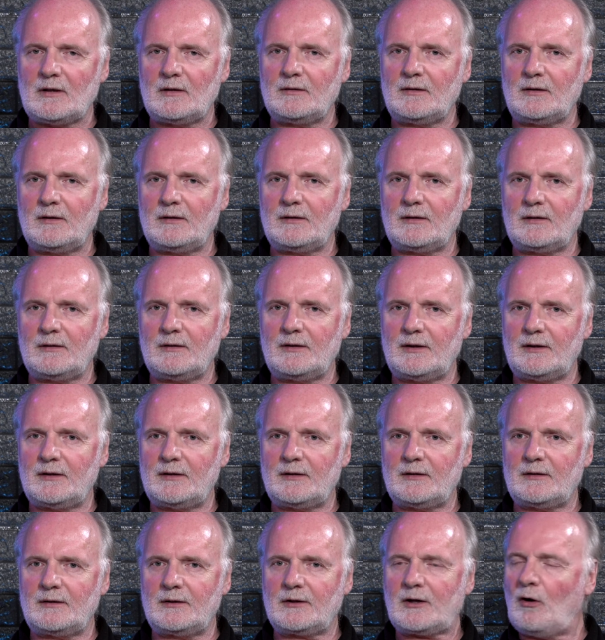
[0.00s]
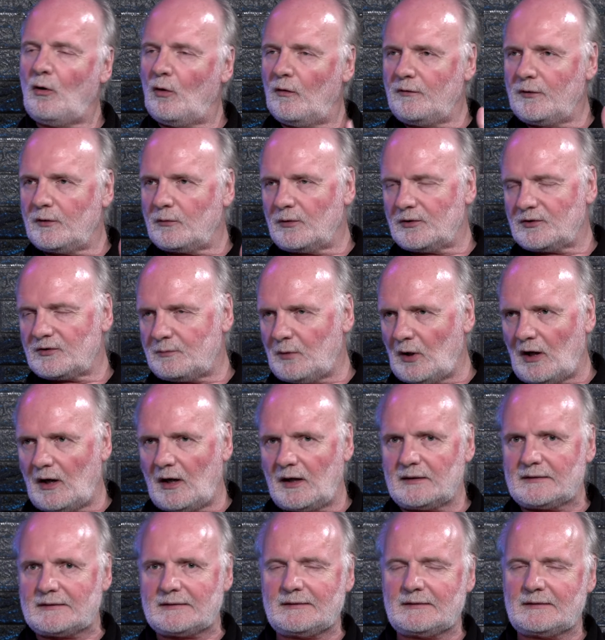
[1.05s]
the COVID
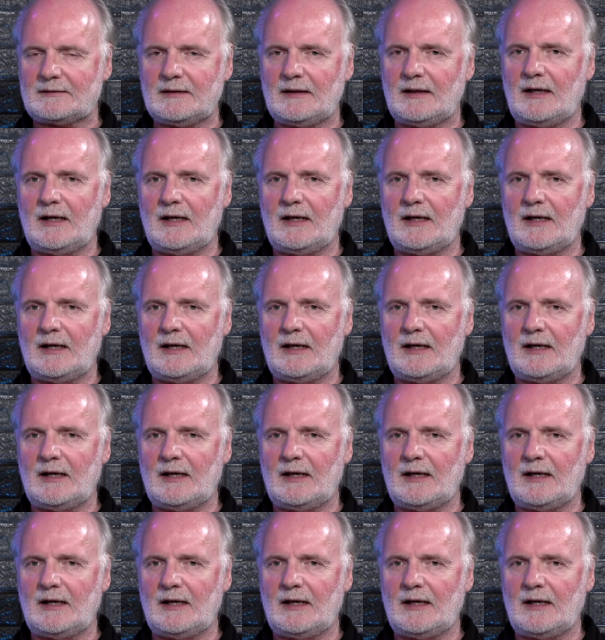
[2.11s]
response.